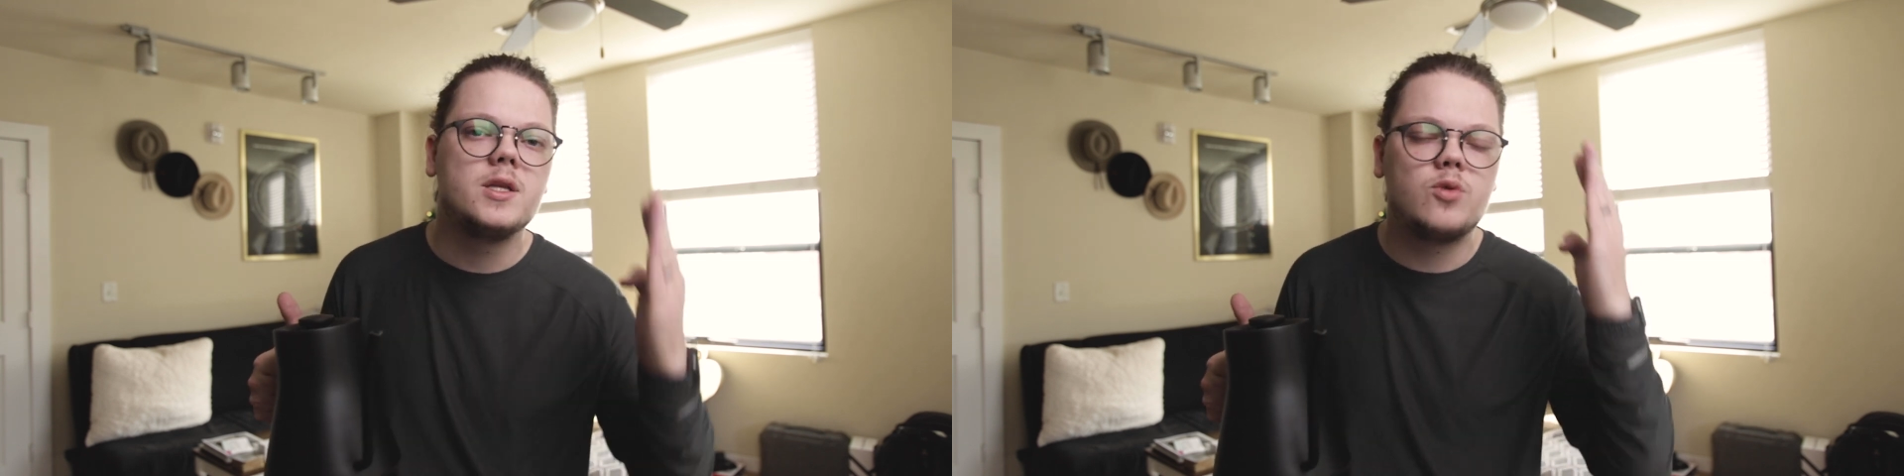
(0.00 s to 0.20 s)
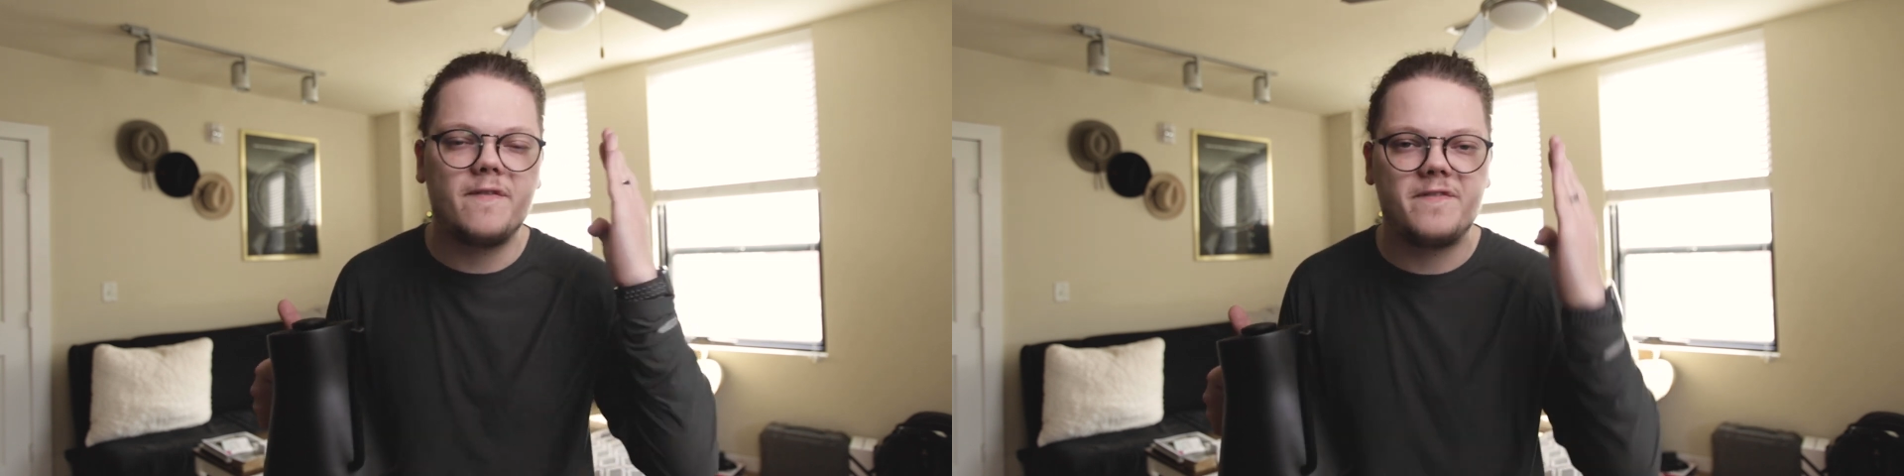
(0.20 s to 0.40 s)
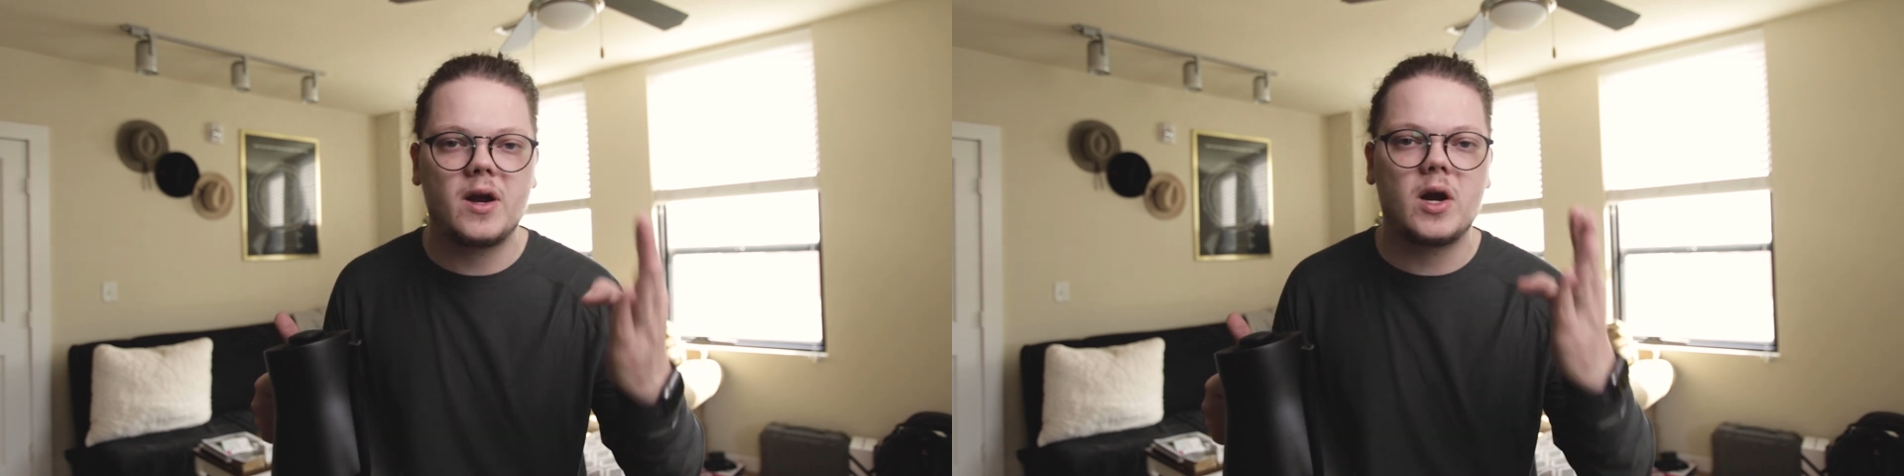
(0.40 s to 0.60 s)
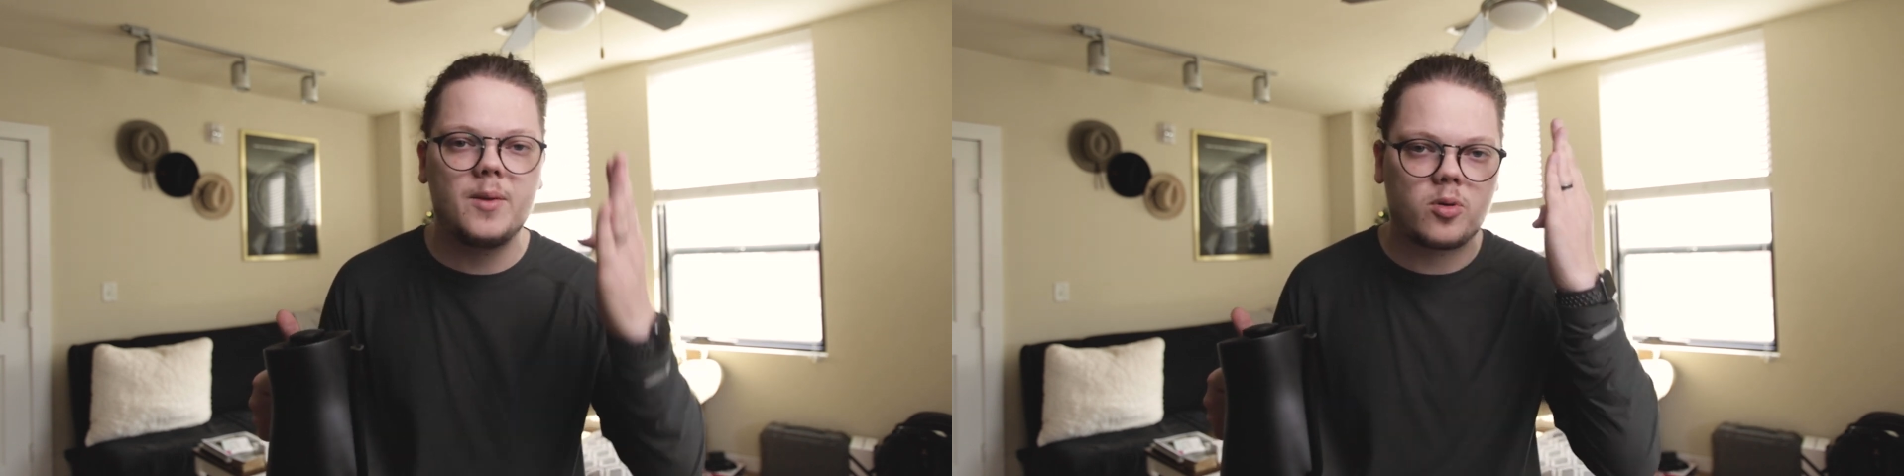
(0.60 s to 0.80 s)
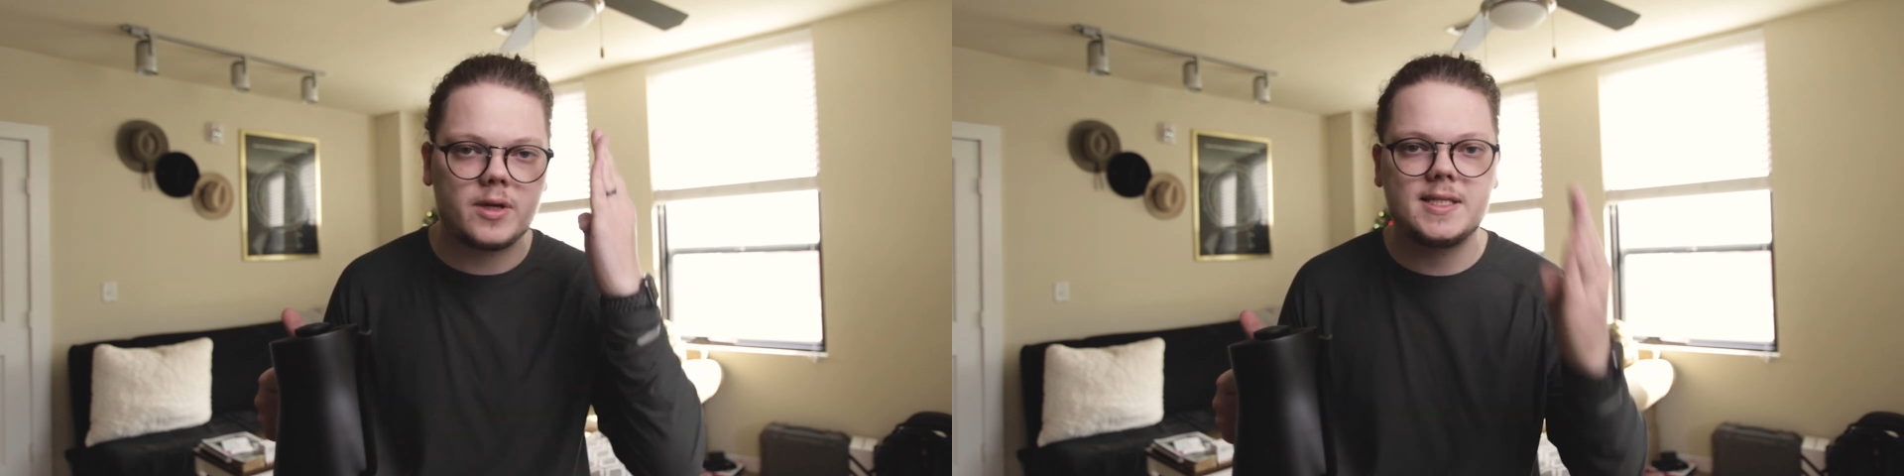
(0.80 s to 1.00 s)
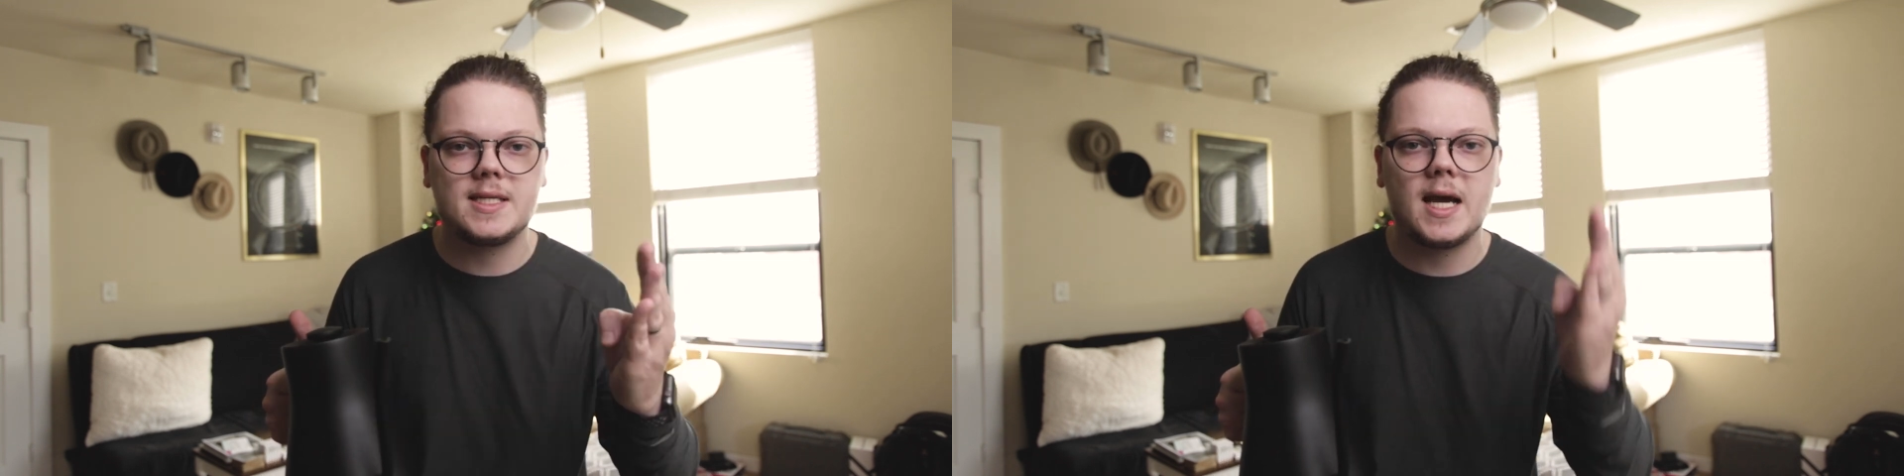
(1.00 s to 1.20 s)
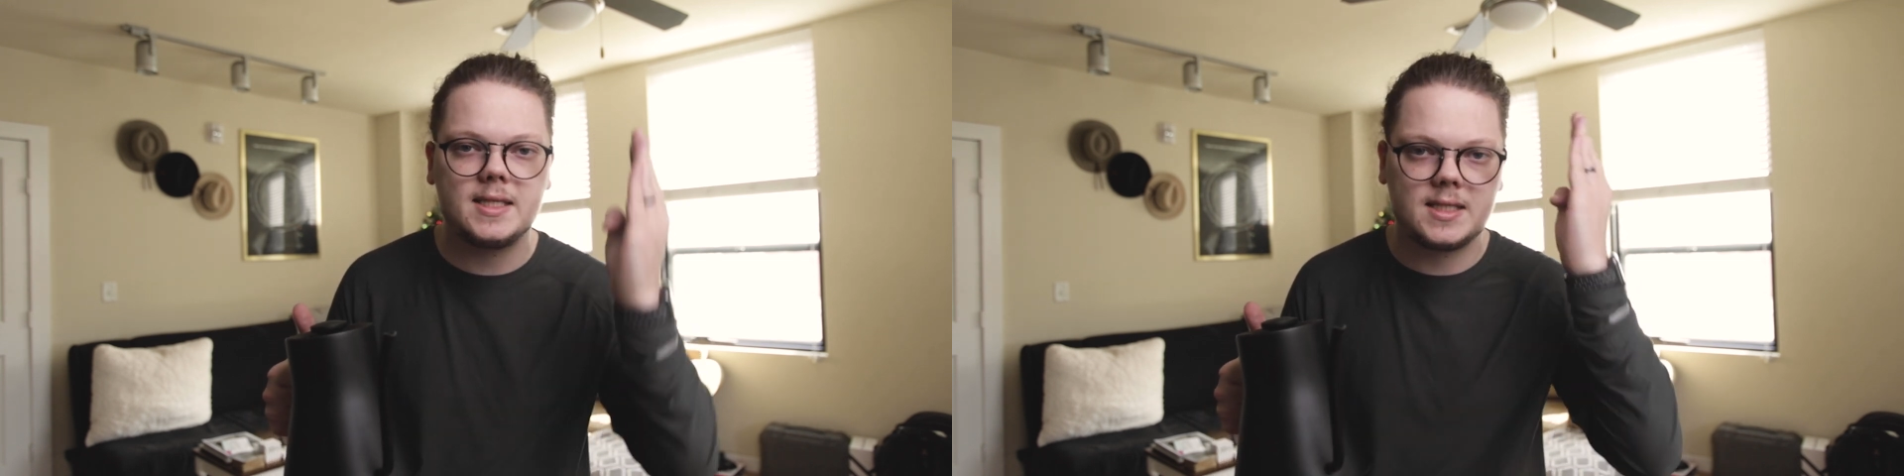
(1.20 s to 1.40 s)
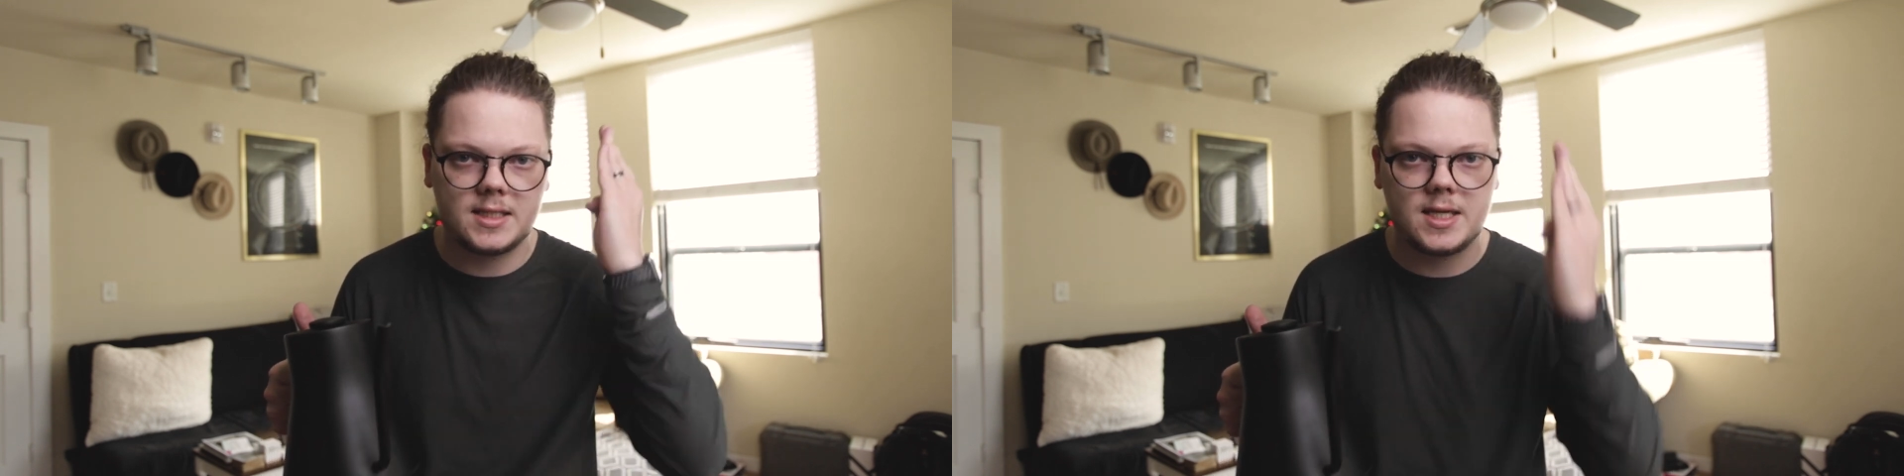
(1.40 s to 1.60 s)
to a very
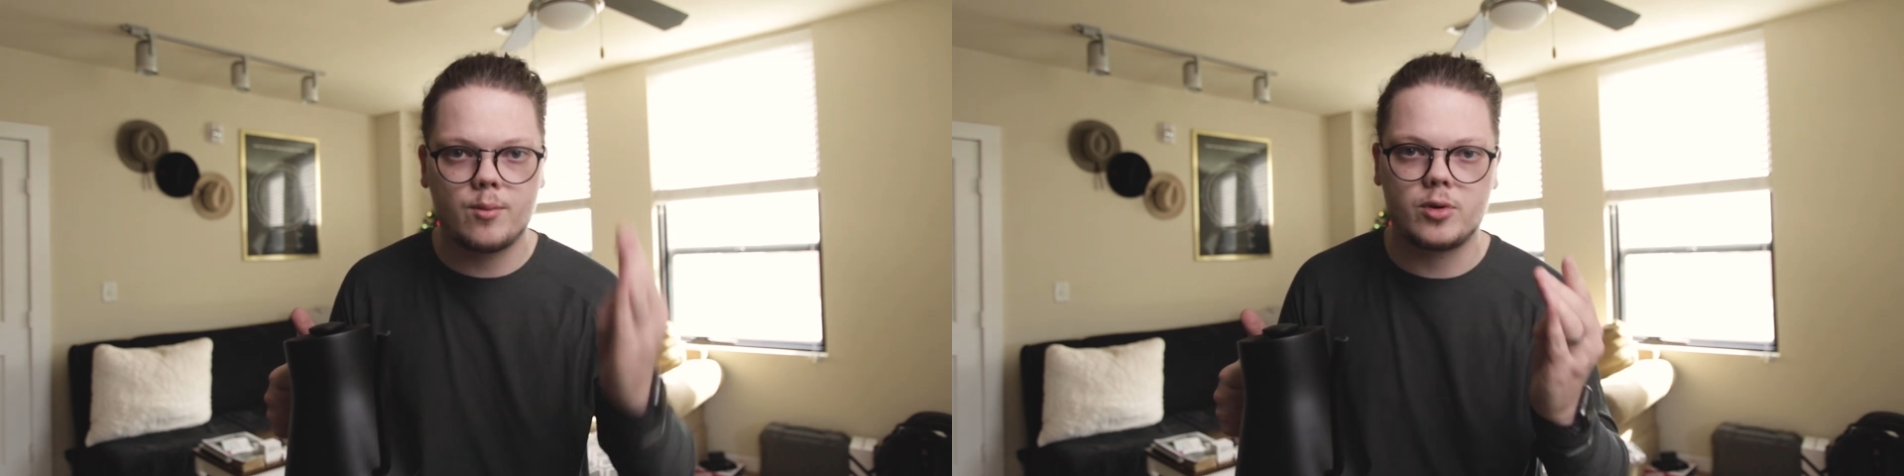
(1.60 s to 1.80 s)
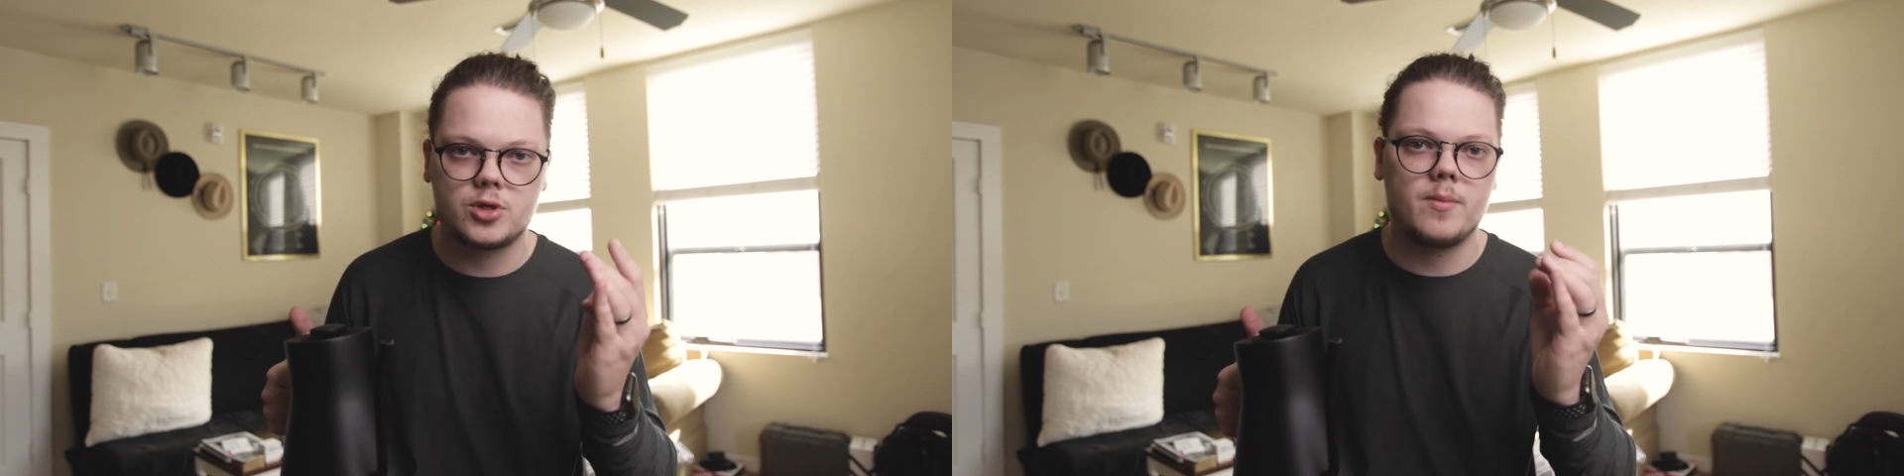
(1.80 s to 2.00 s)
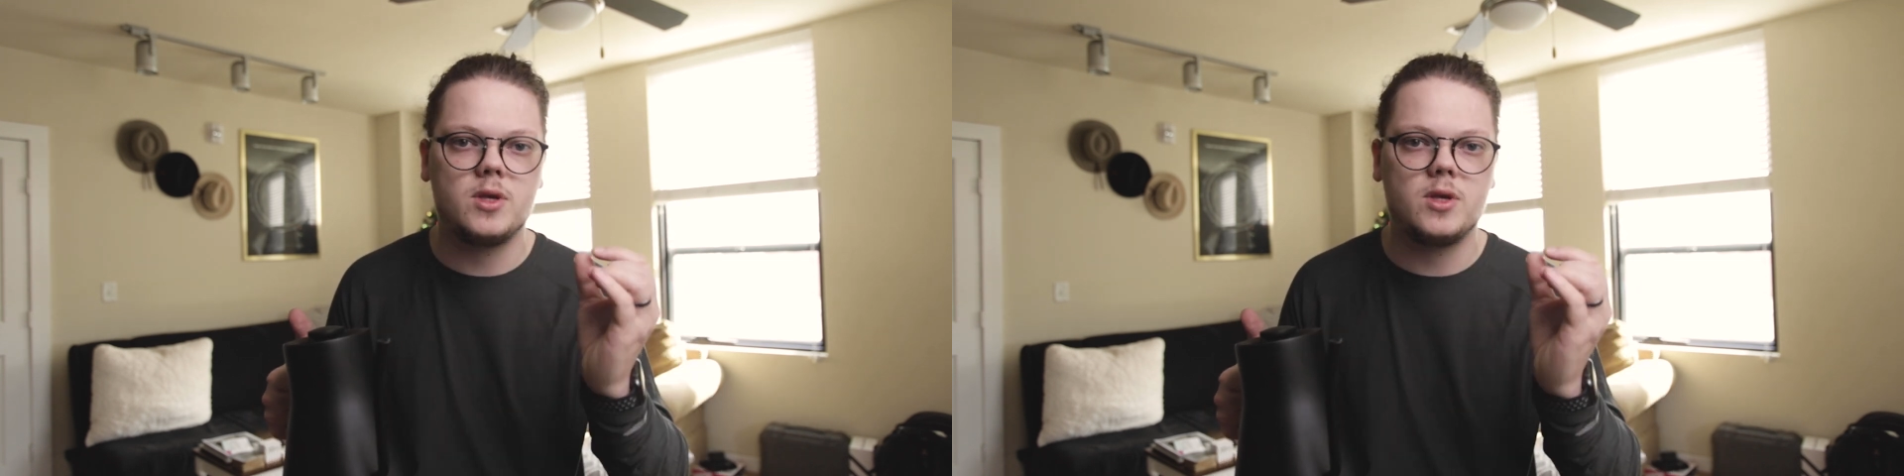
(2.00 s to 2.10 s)
precise temperature.